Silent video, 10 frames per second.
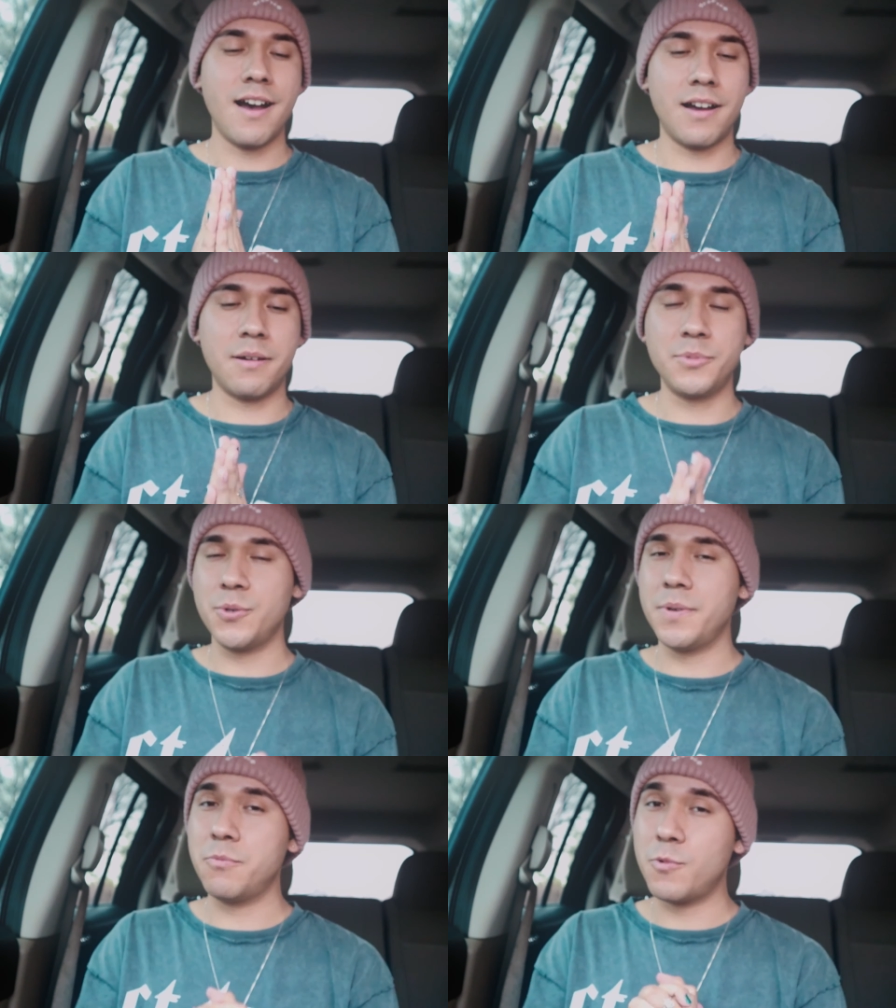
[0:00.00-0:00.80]
I'm
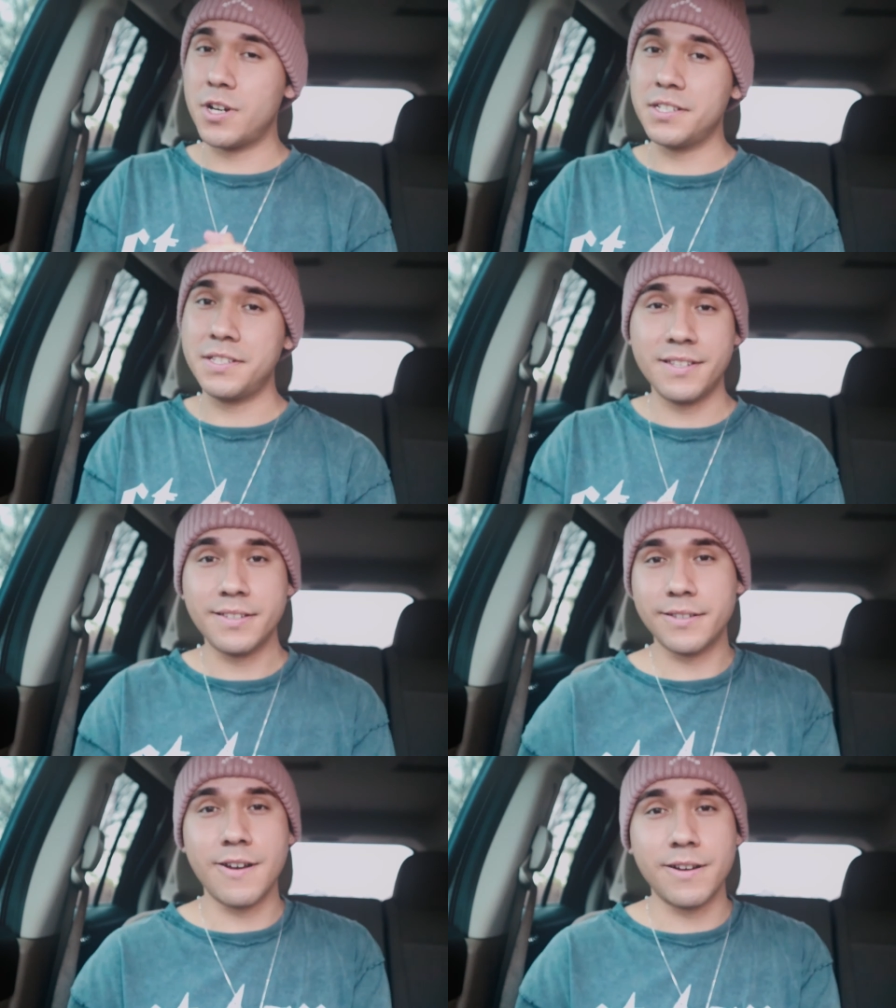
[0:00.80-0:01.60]
doing one to
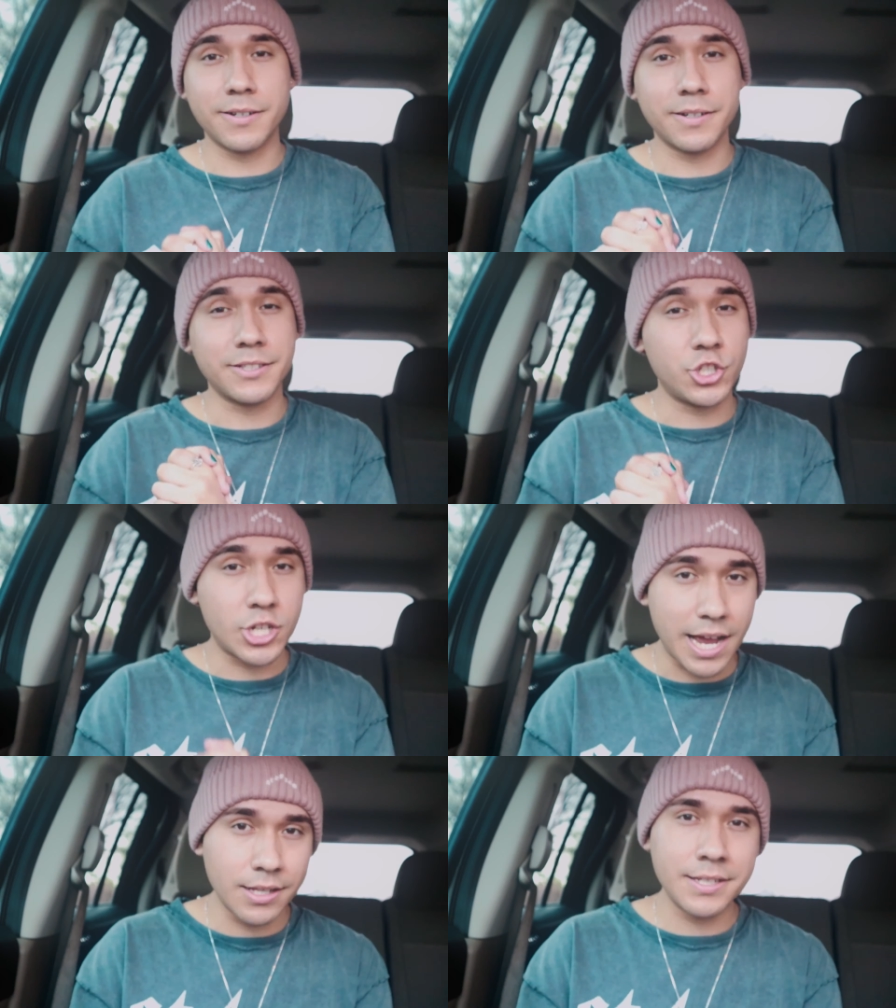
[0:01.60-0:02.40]
the song
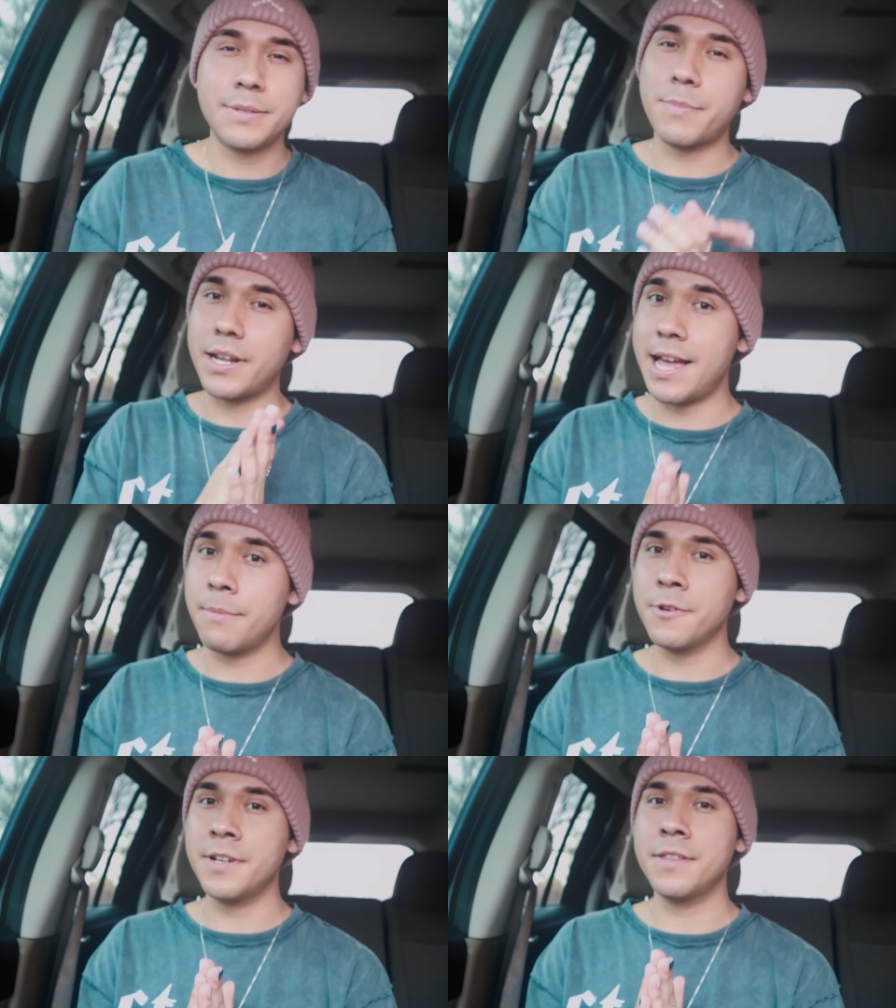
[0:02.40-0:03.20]
Jealous by
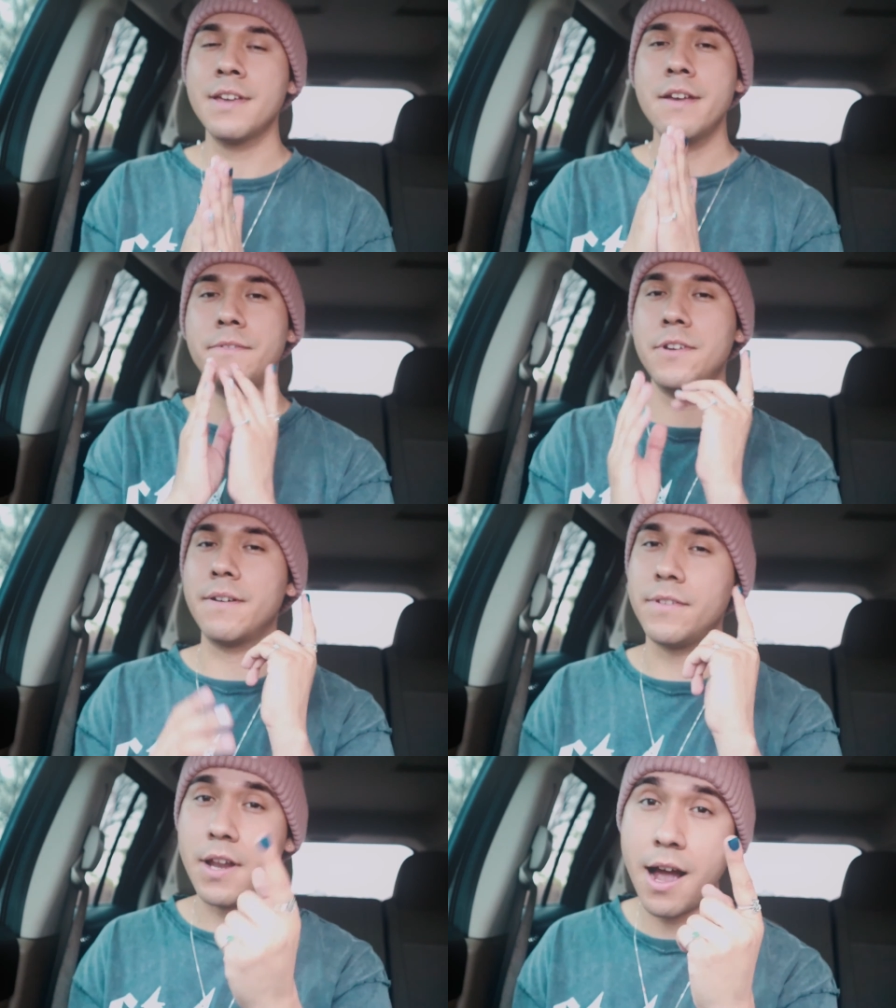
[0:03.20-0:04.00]
Labrinth. If you
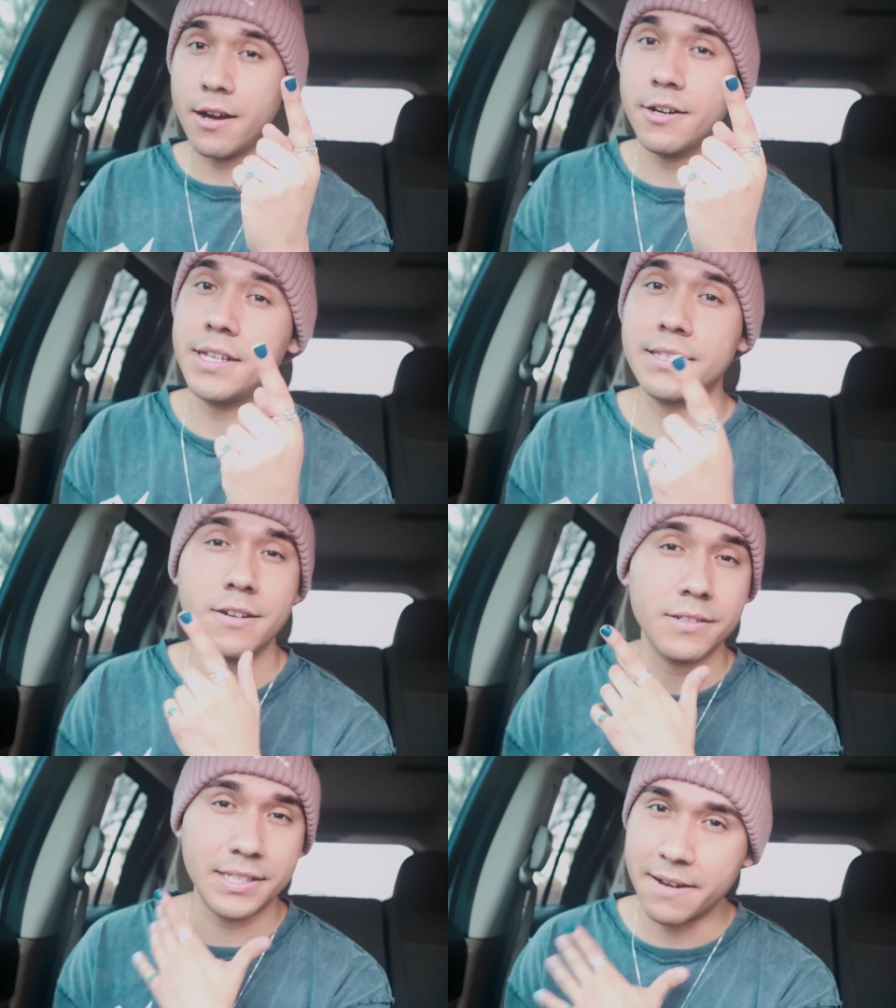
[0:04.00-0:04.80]
have not heard that
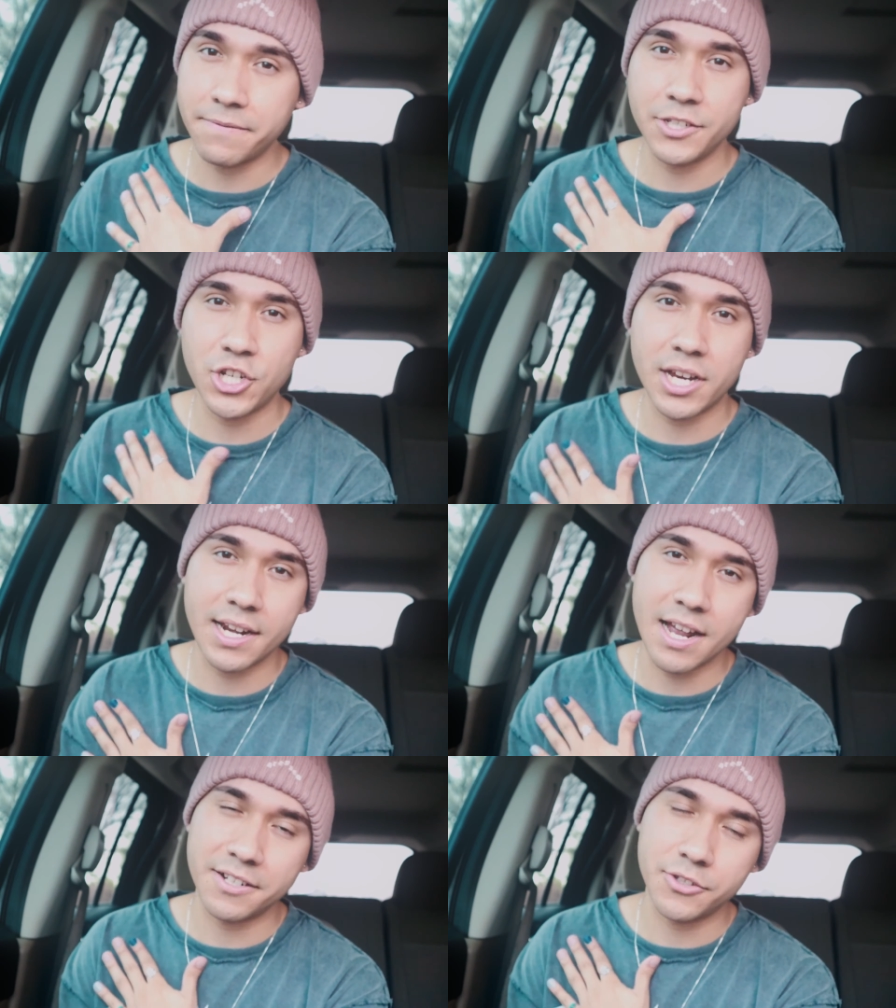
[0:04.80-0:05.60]
song, definitely check
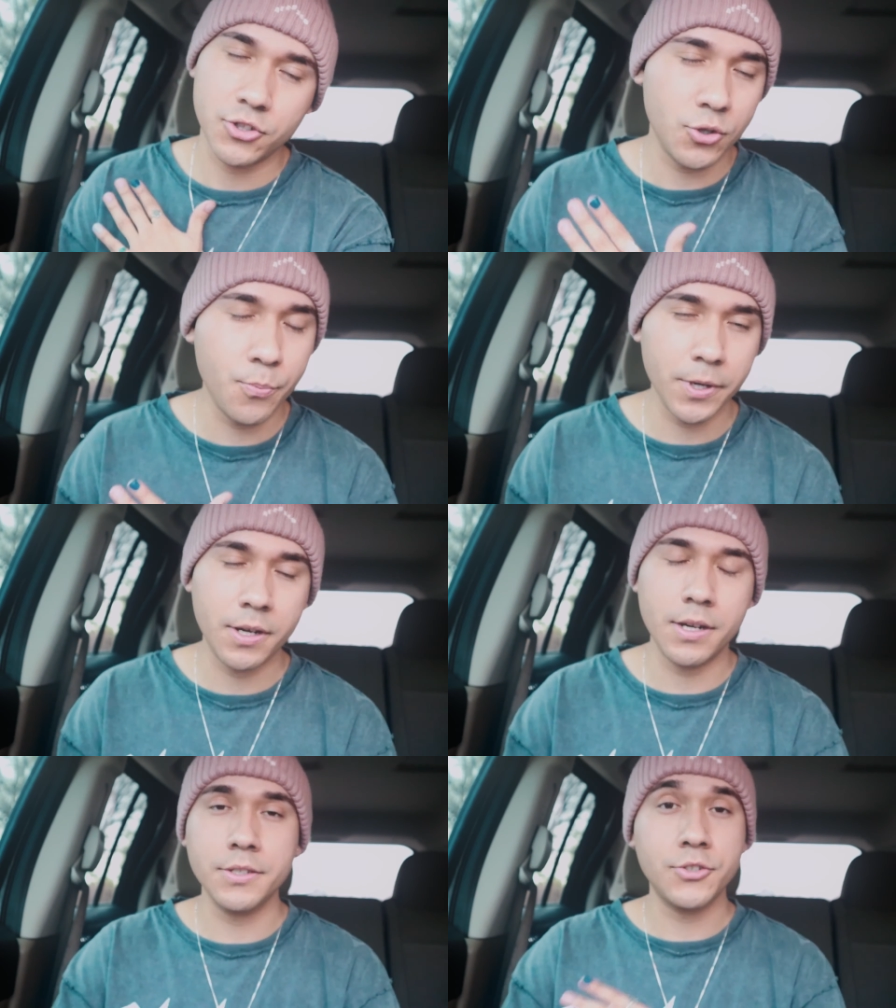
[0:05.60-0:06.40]
it out. It's super
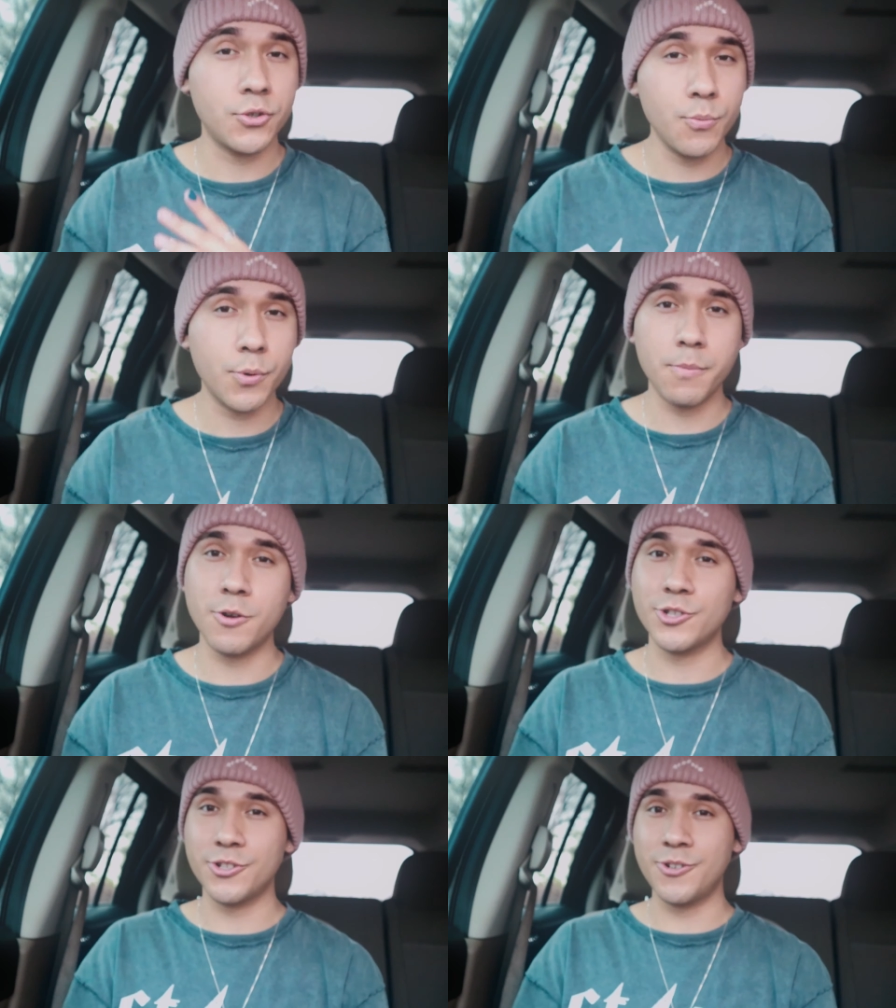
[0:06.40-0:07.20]
good, super
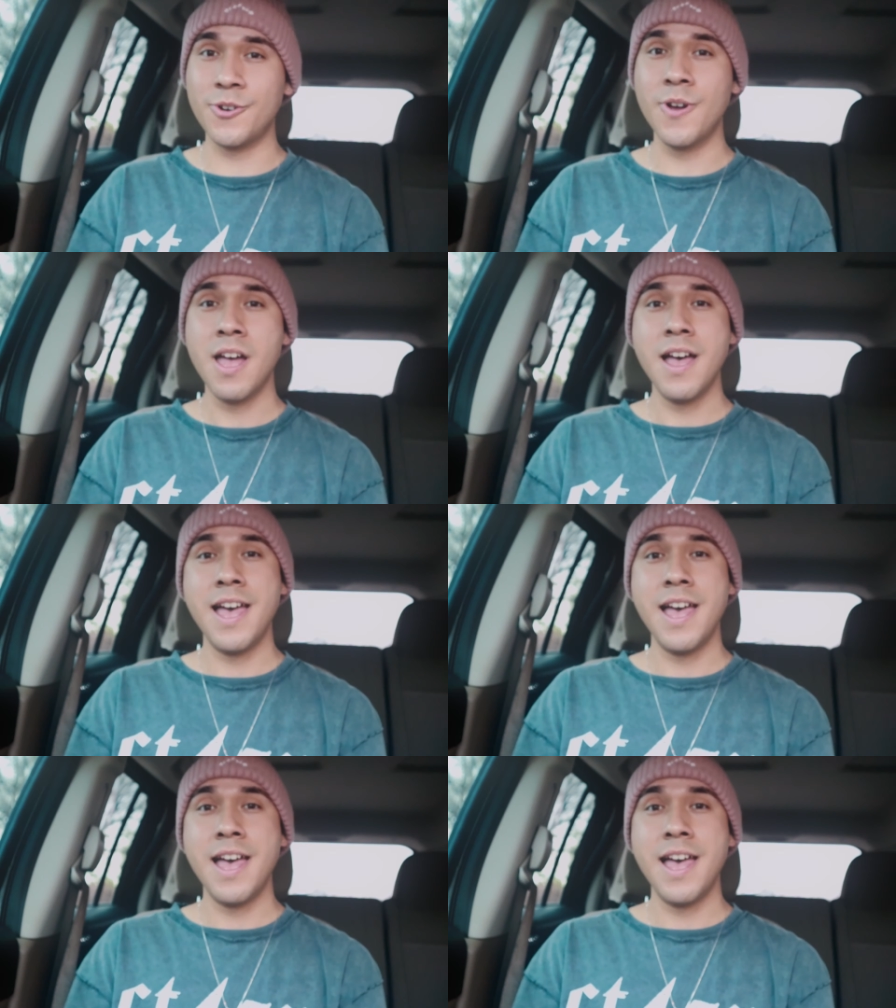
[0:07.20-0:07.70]
emotional,